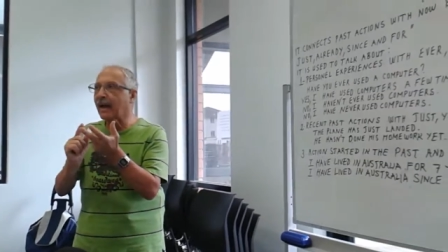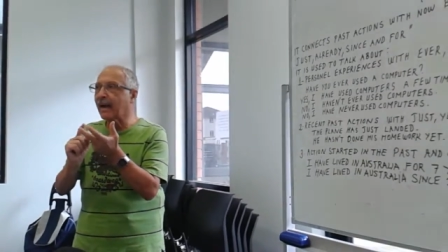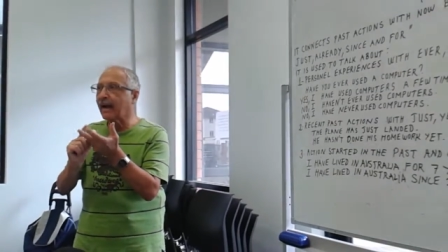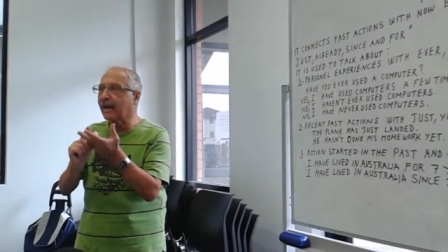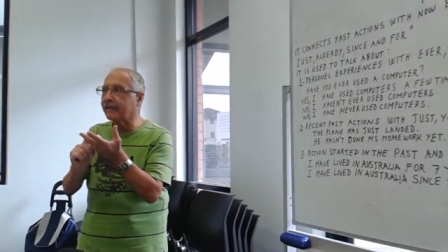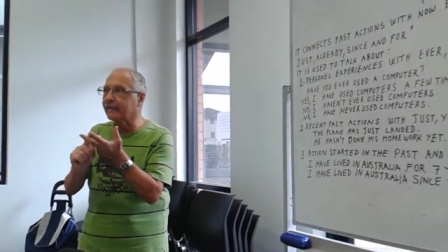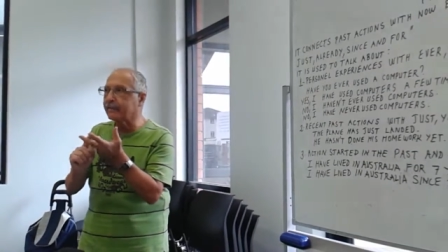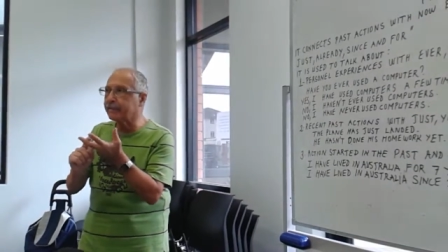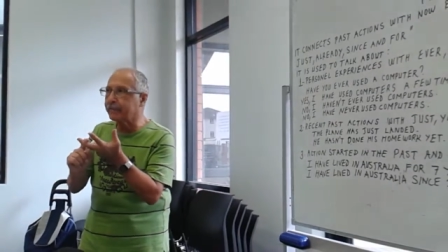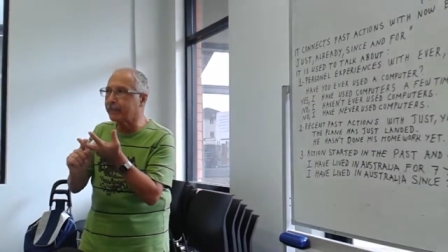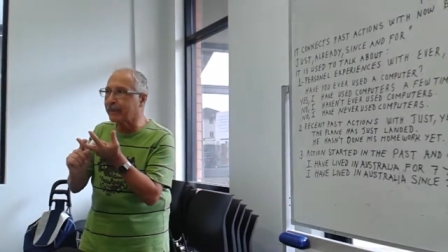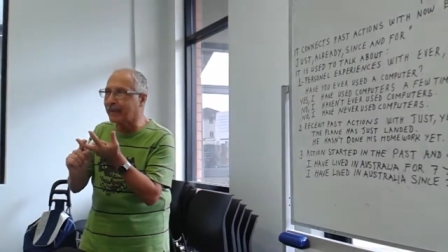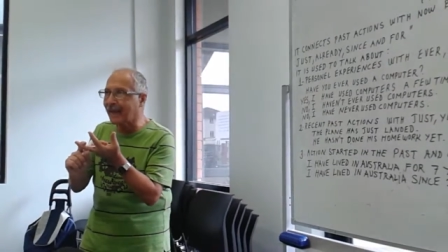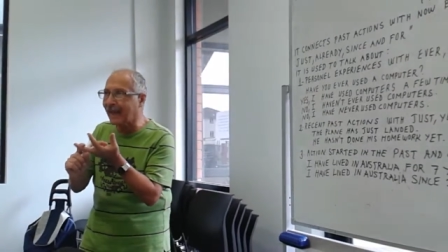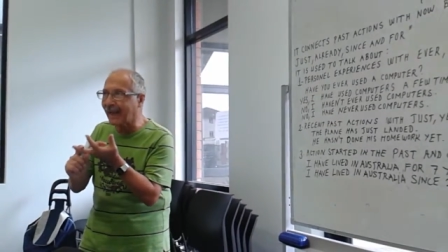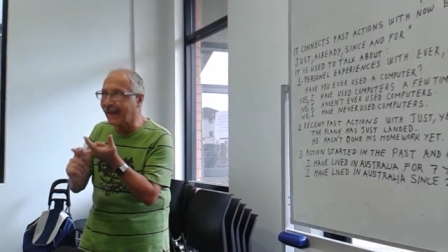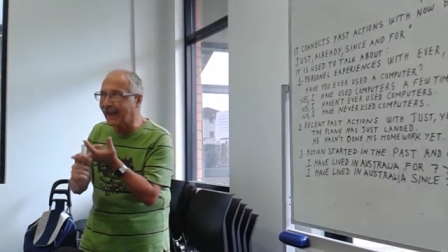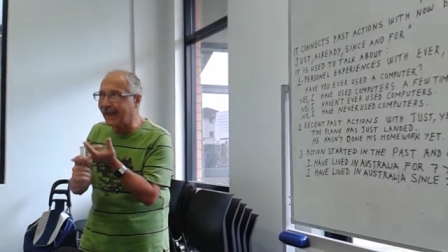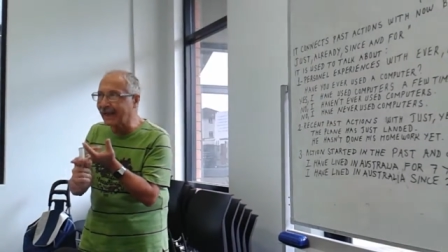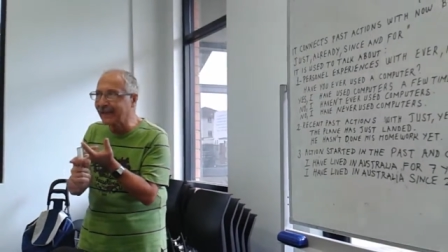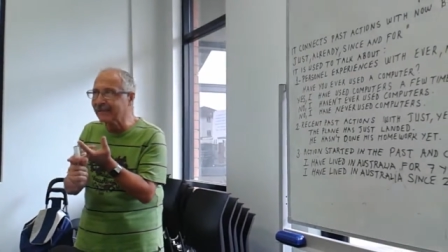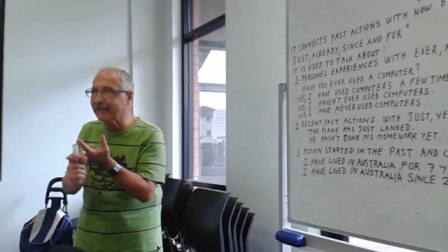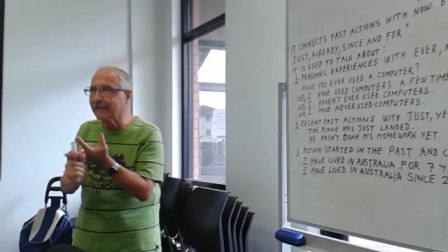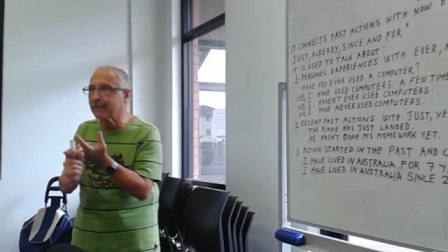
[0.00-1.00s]
And
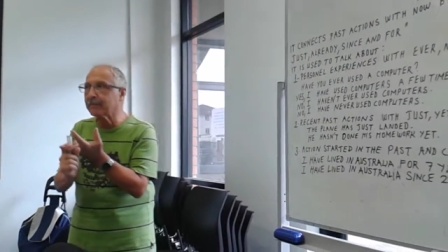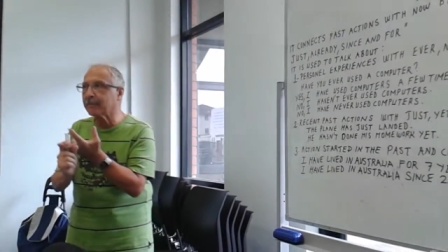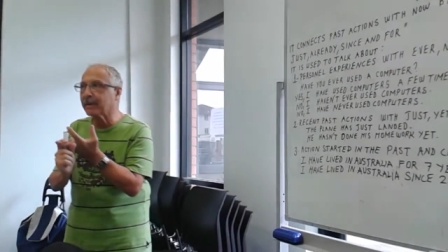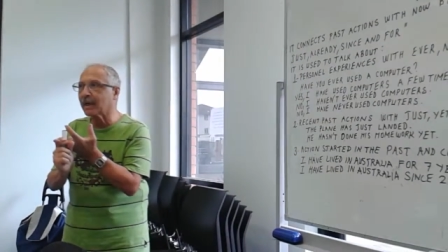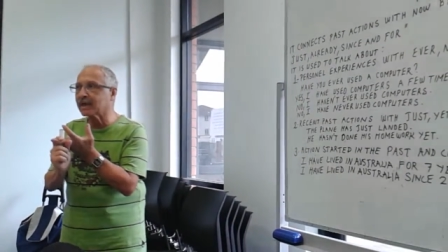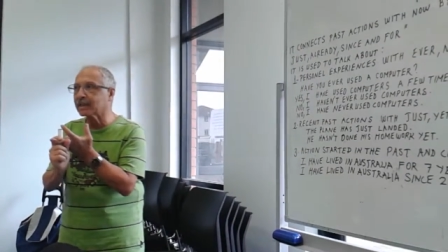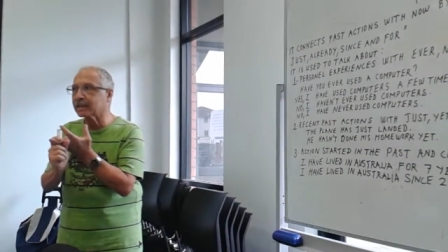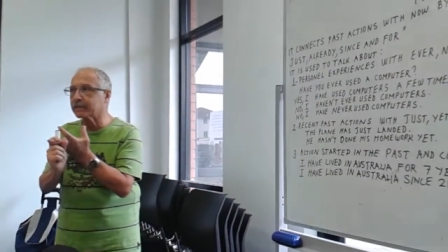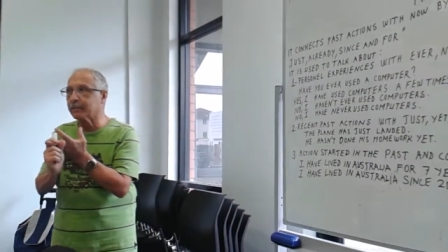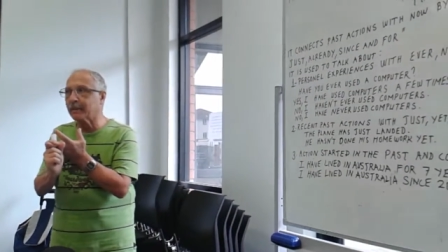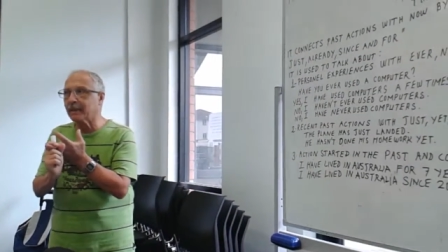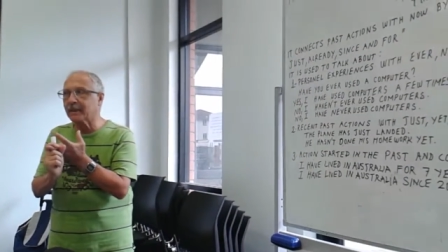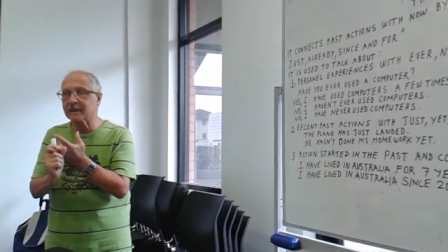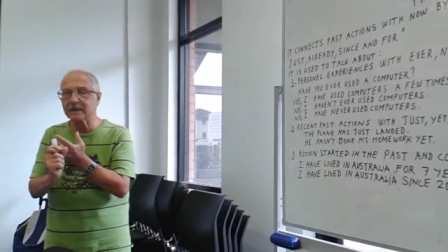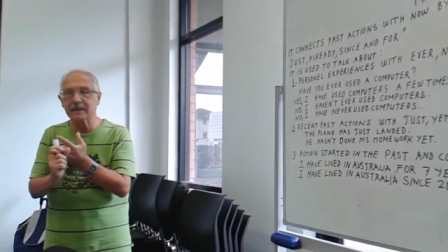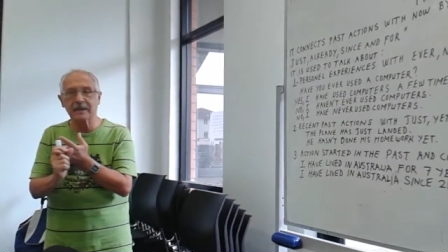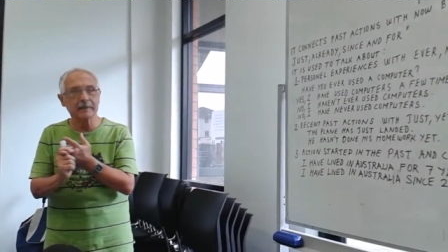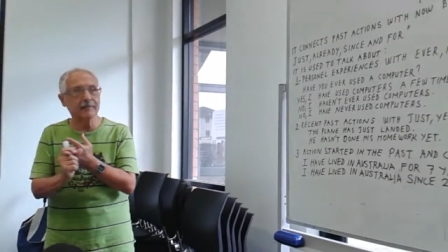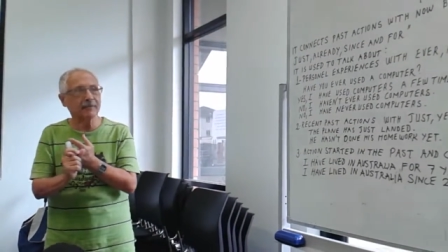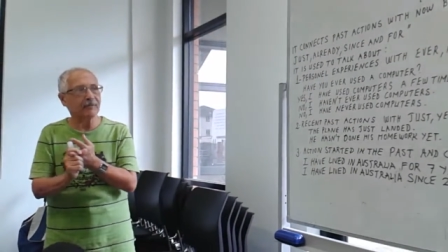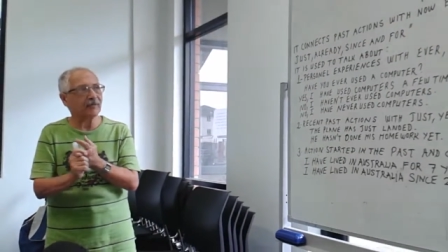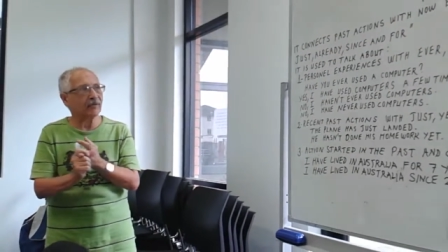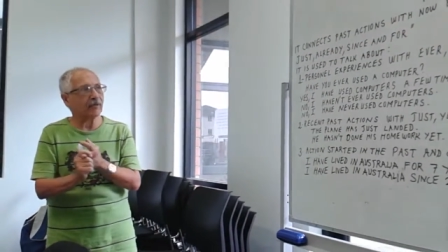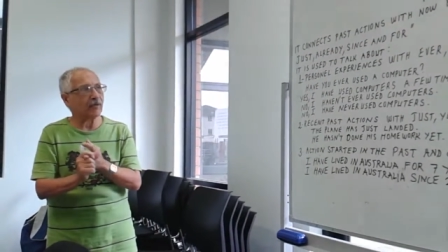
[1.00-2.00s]
played, past
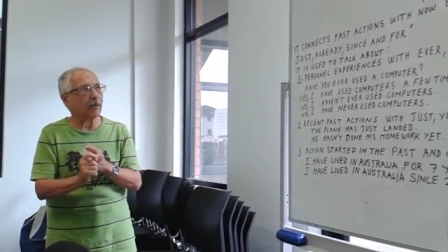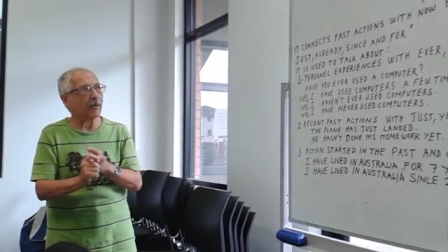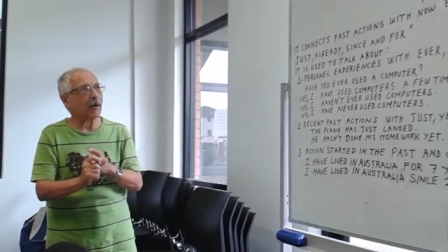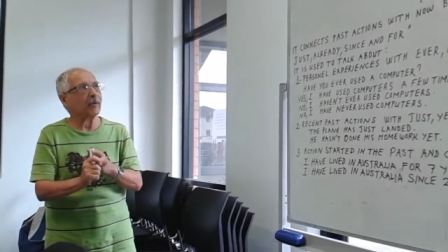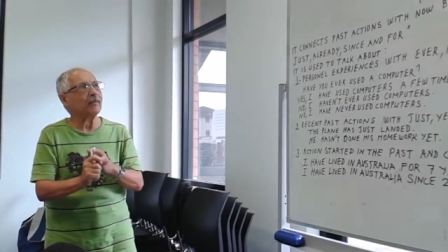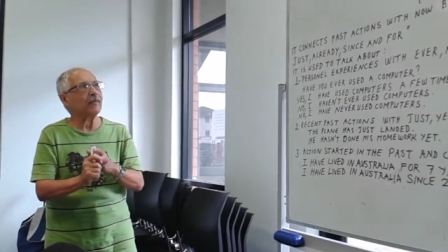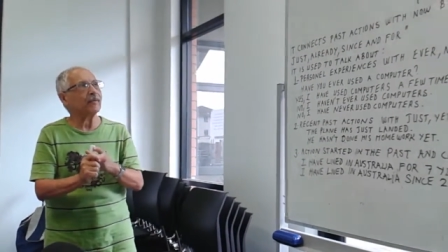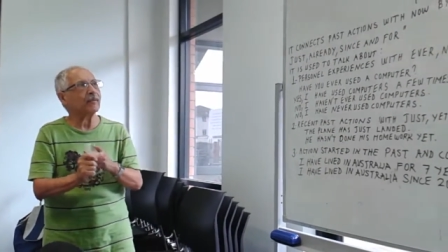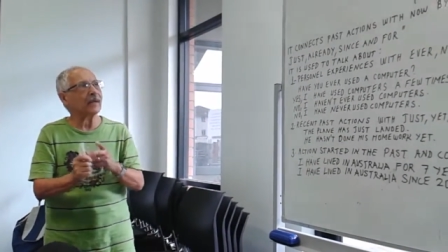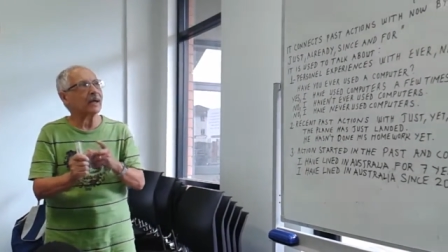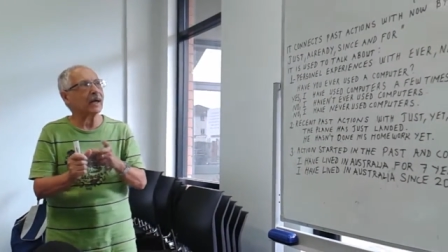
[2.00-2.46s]
participle form.